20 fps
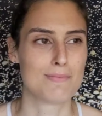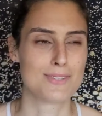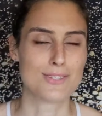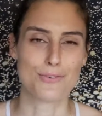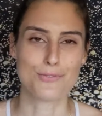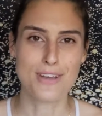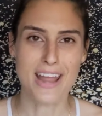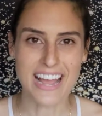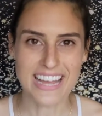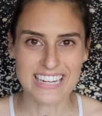so
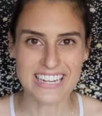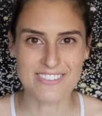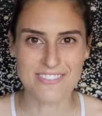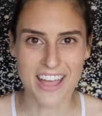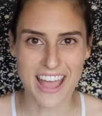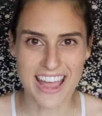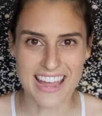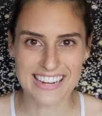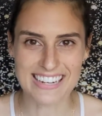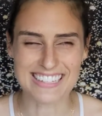negative
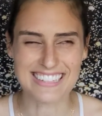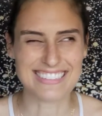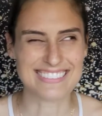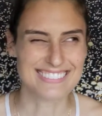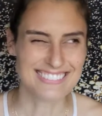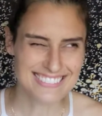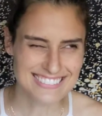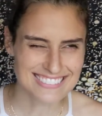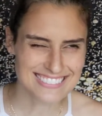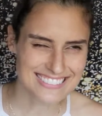
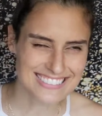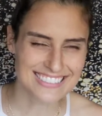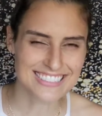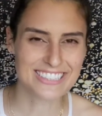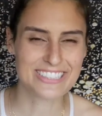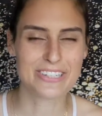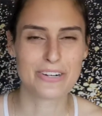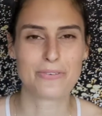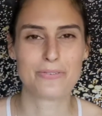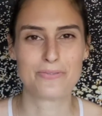80,
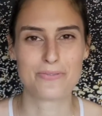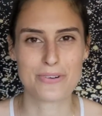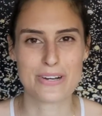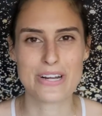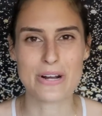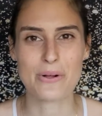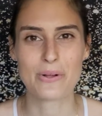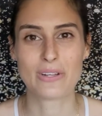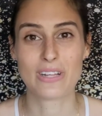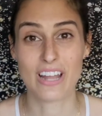we
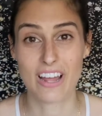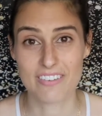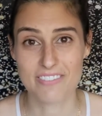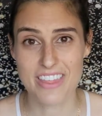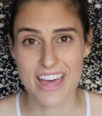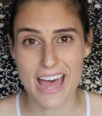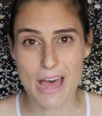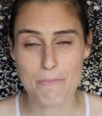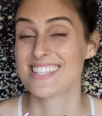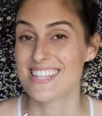don't love
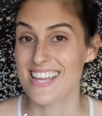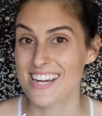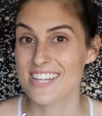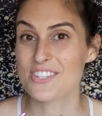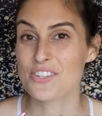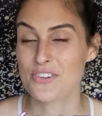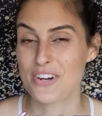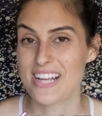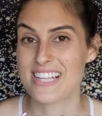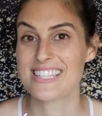that. It's not
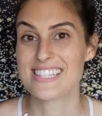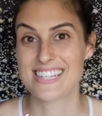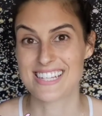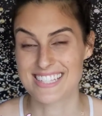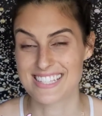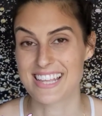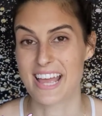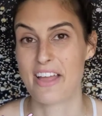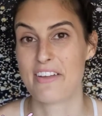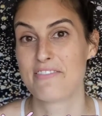as crazy
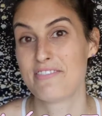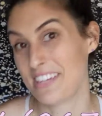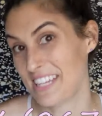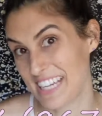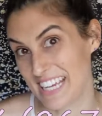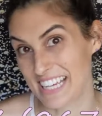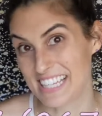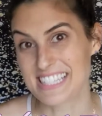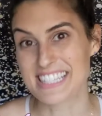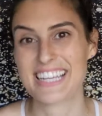as, say,
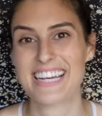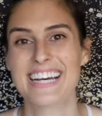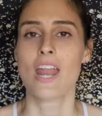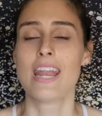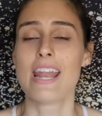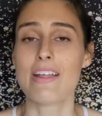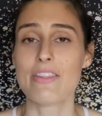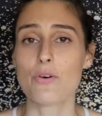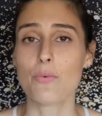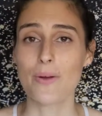Venus.
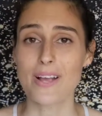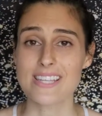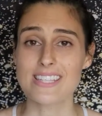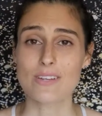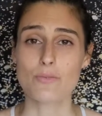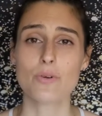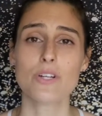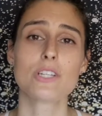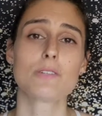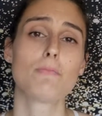Now, the ways
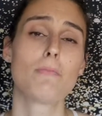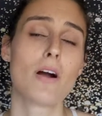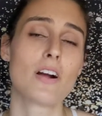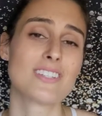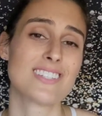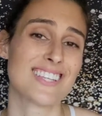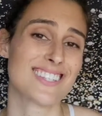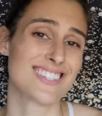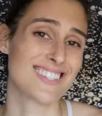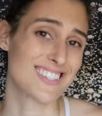in which
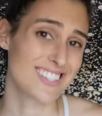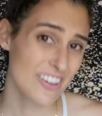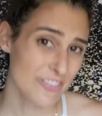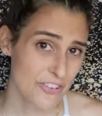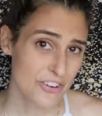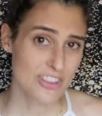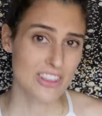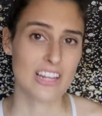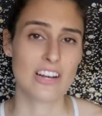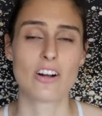Mars is
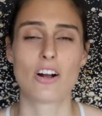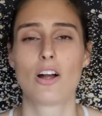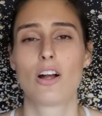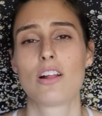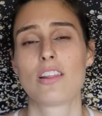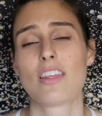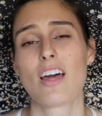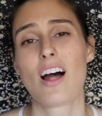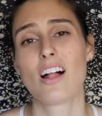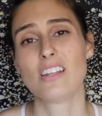different than
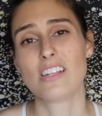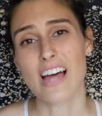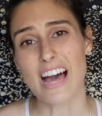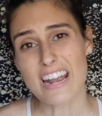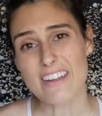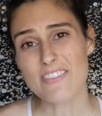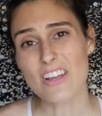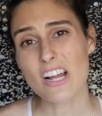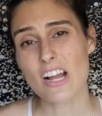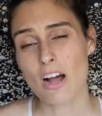Earth, a lot
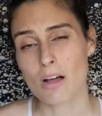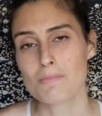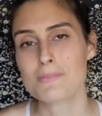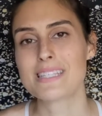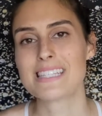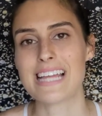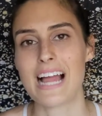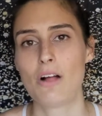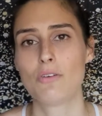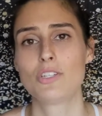of it comes
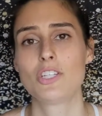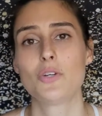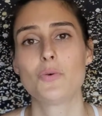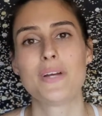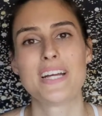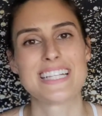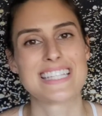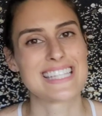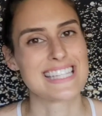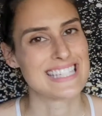down to
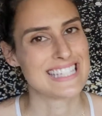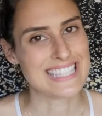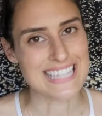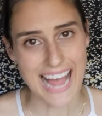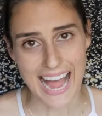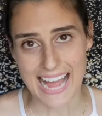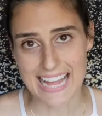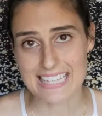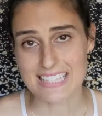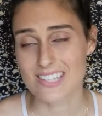its
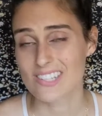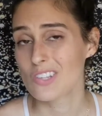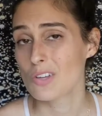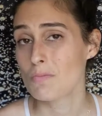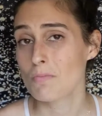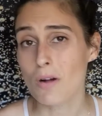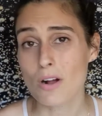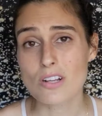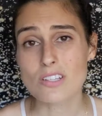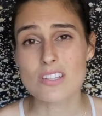size. So
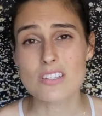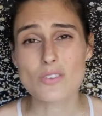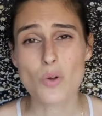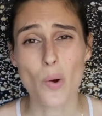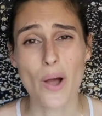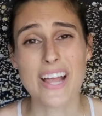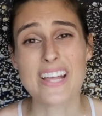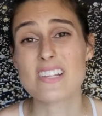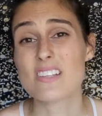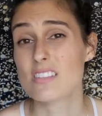Mars is
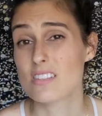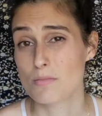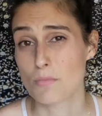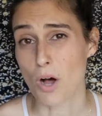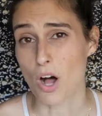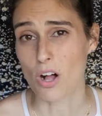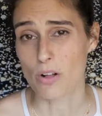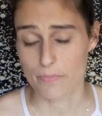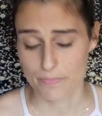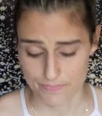quite
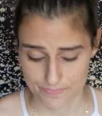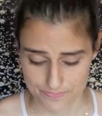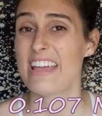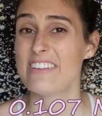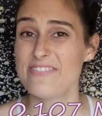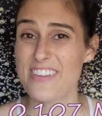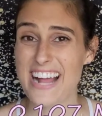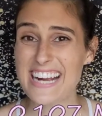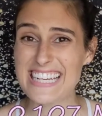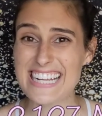small. In
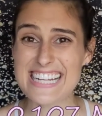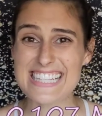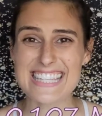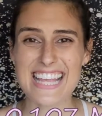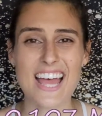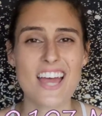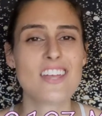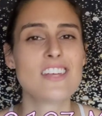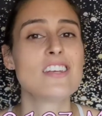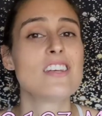fact, it's
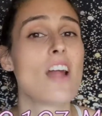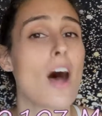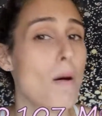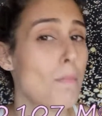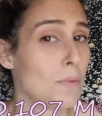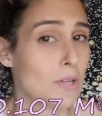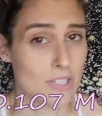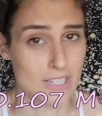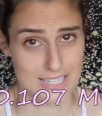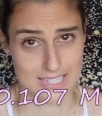
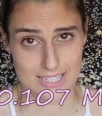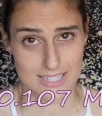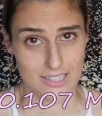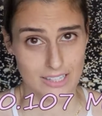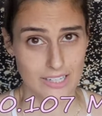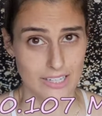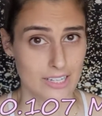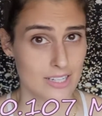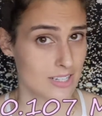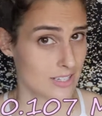
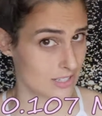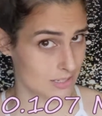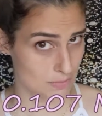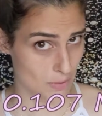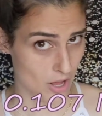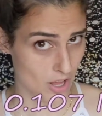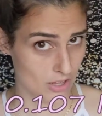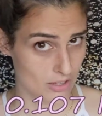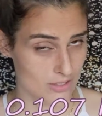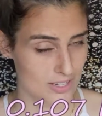anomalously
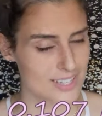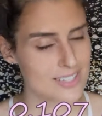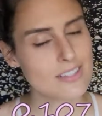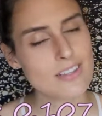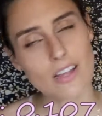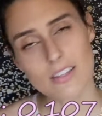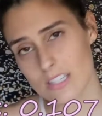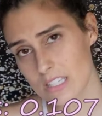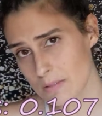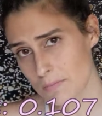small. It's
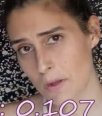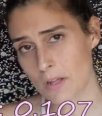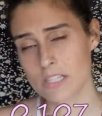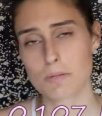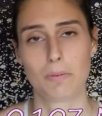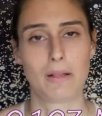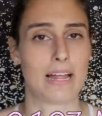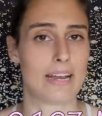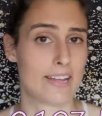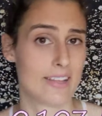not the smallest
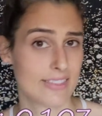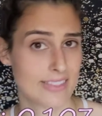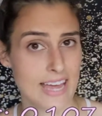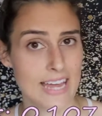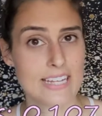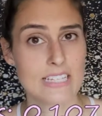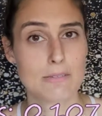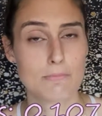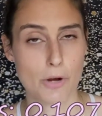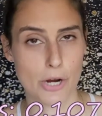planet, that
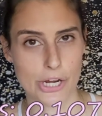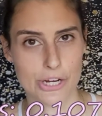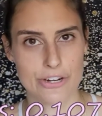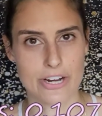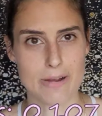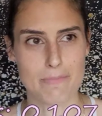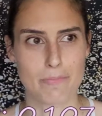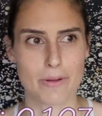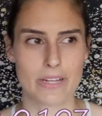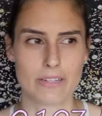is
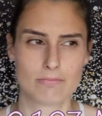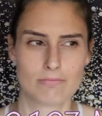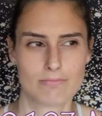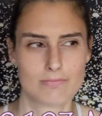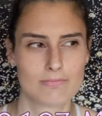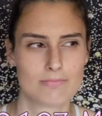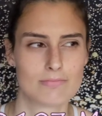Mercury, but